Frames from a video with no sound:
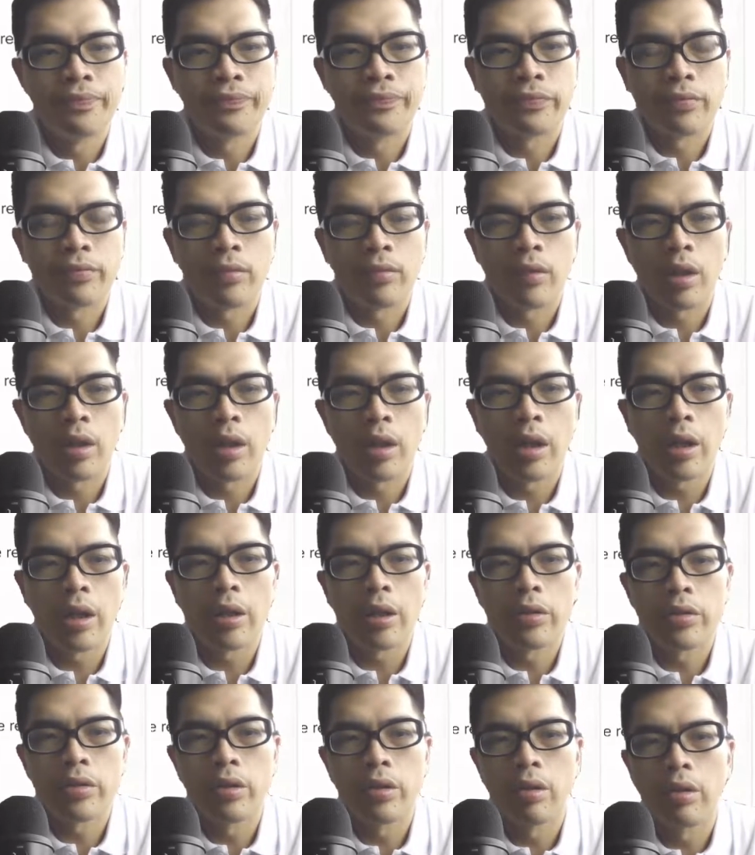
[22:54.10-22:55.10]
Okay,
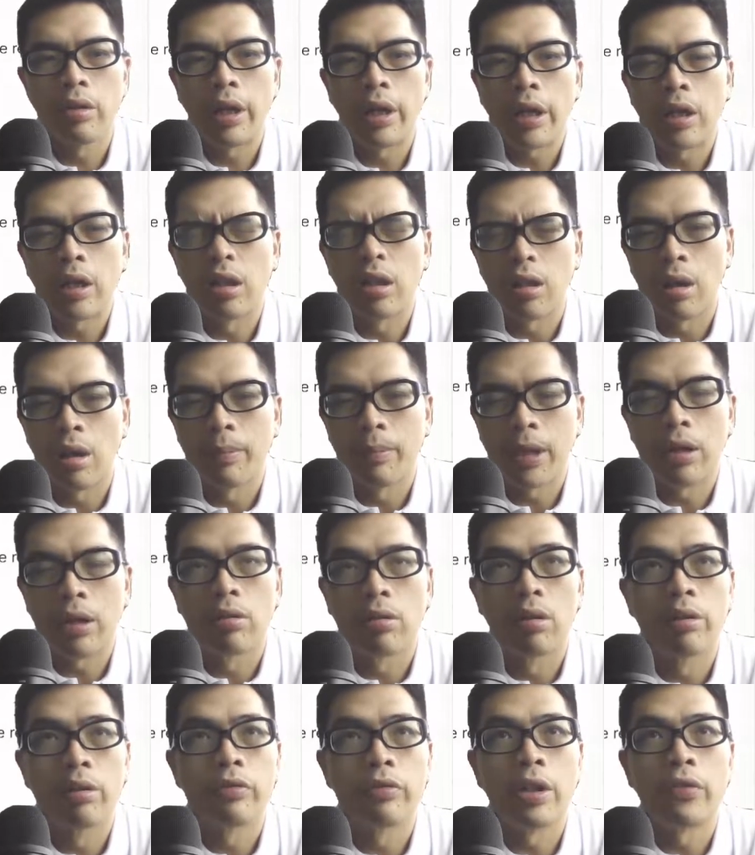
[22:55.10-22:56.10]
so economic
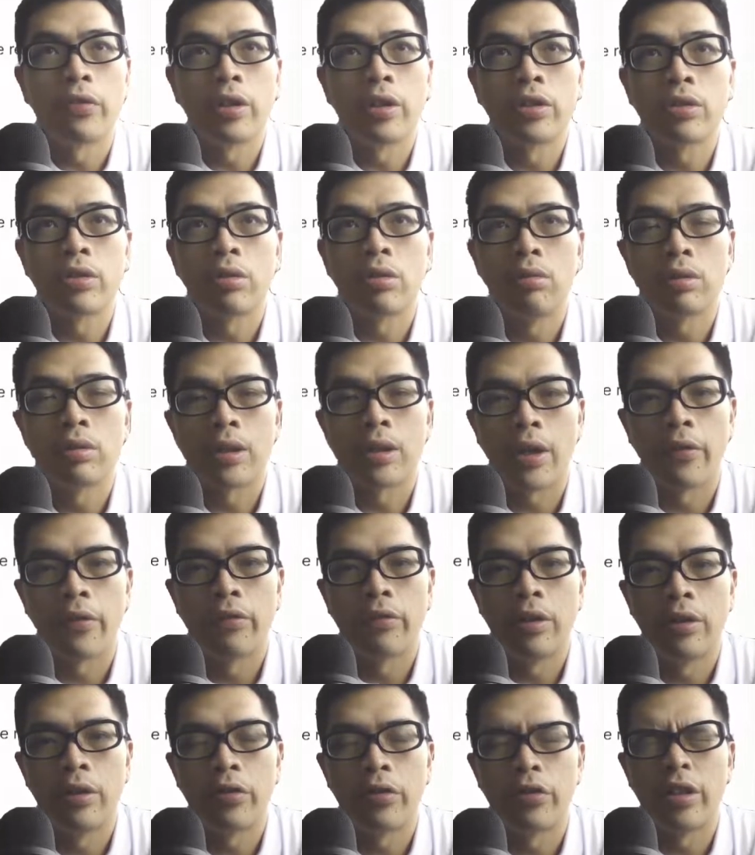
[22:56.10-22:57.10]
growth, different schools have
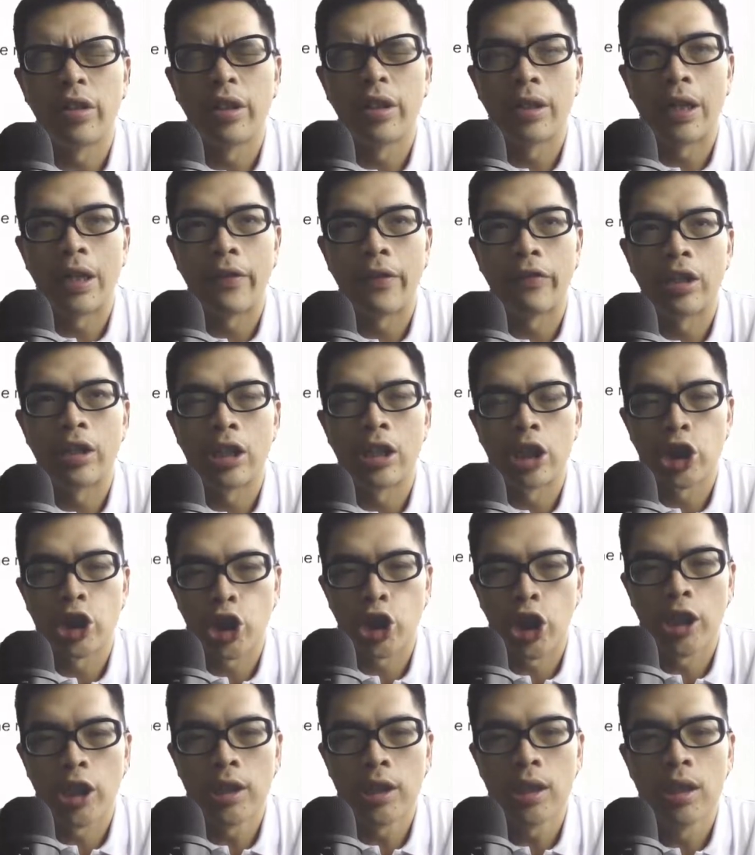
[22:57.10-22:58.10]
different
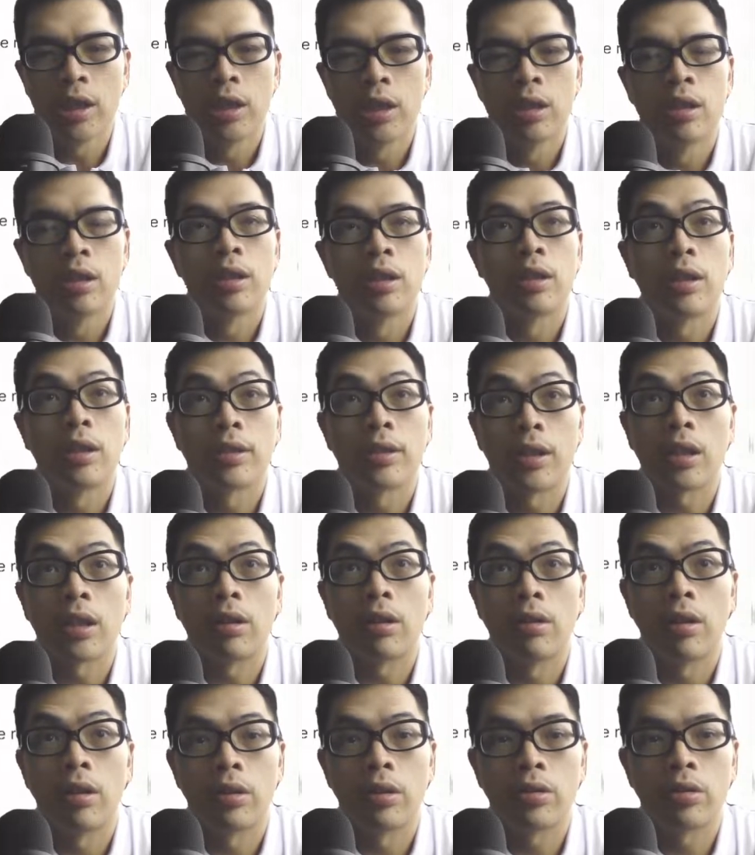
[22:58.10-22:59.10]
definition. So stick to
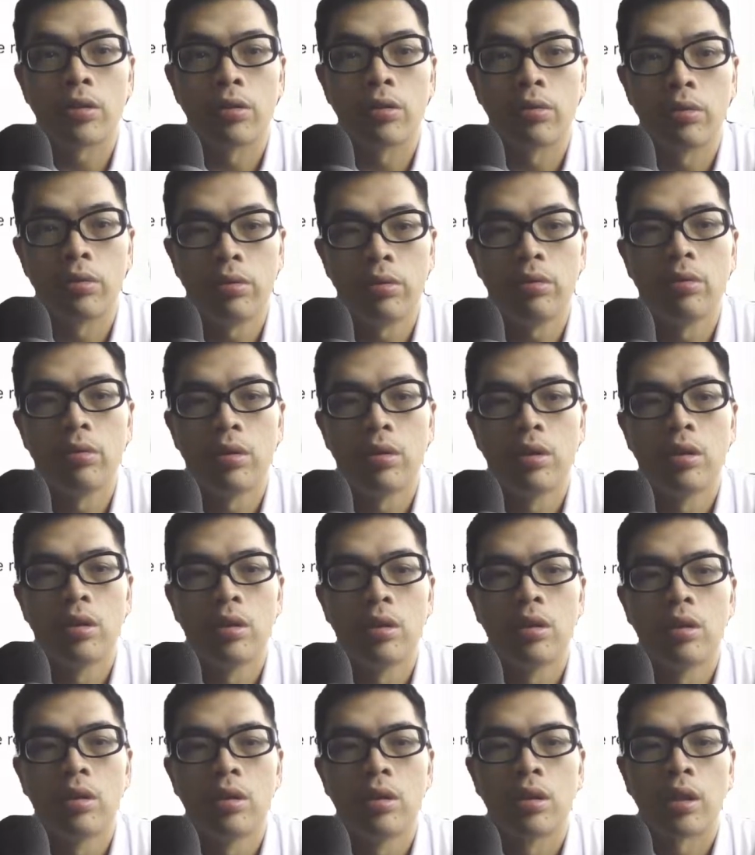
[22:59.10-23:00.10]
your school.
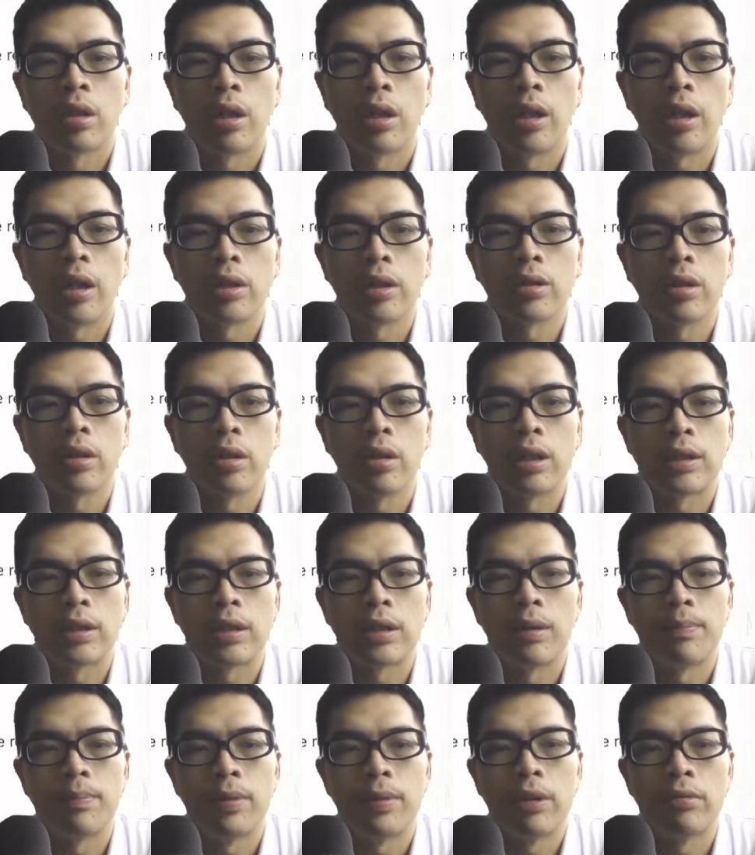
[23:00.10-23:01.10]
Okay, so it
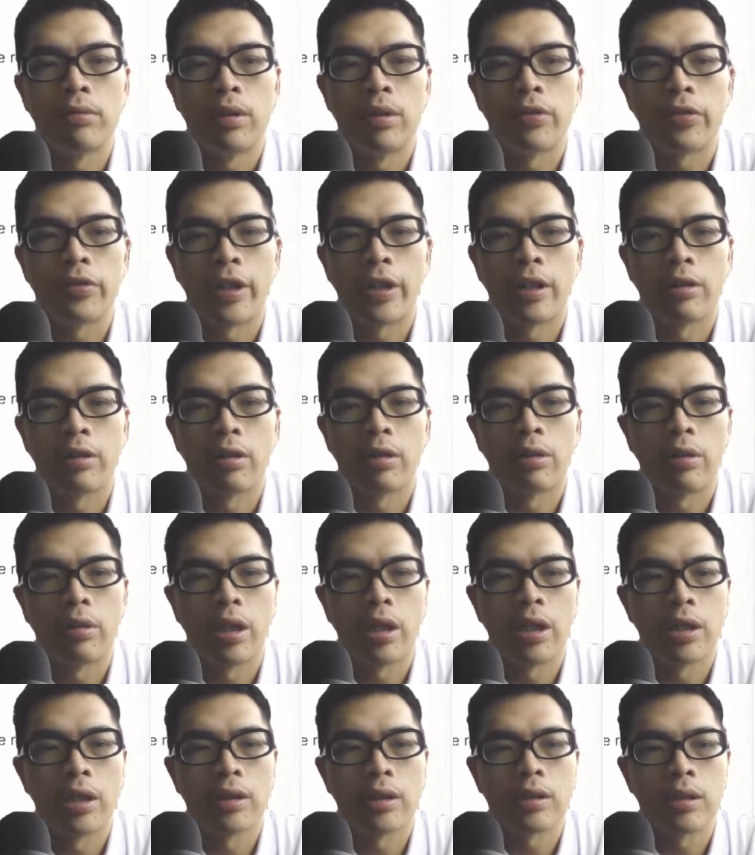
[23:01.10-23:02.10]
simply refers
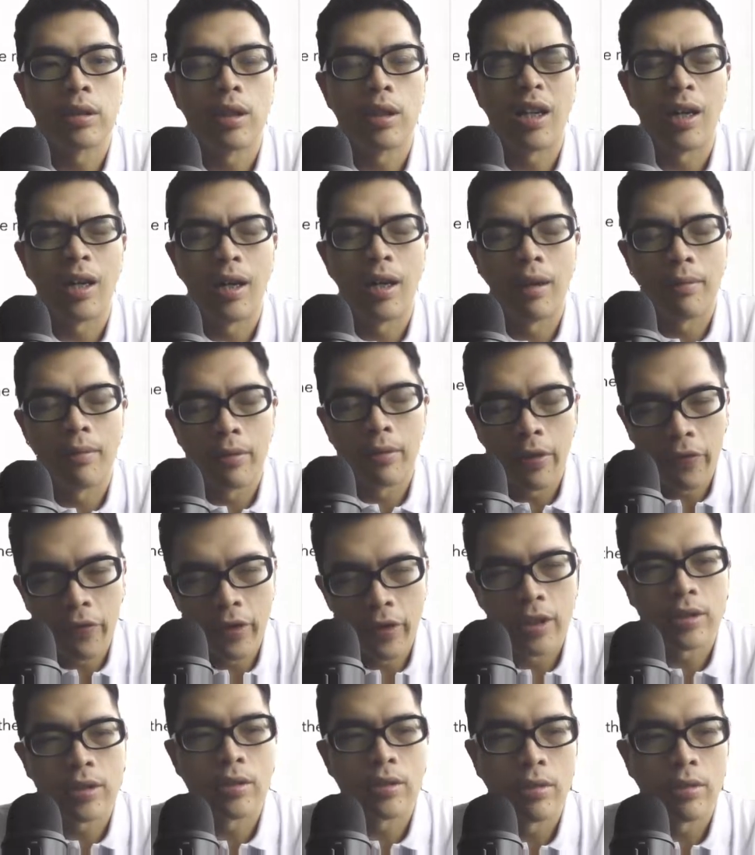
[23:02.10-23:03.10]
to the